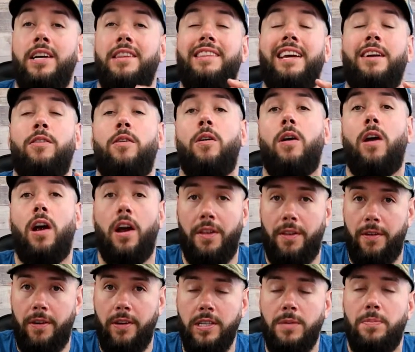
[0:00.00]
There are
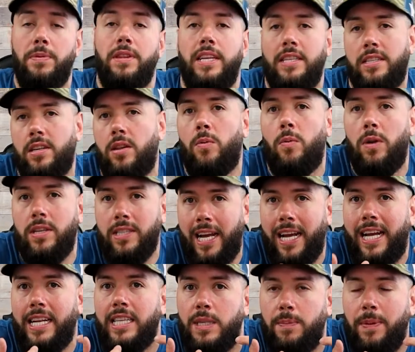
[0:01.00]
others, but these are the ones I
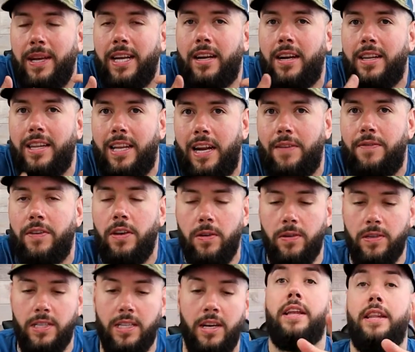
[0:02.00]
can speak on that I've used,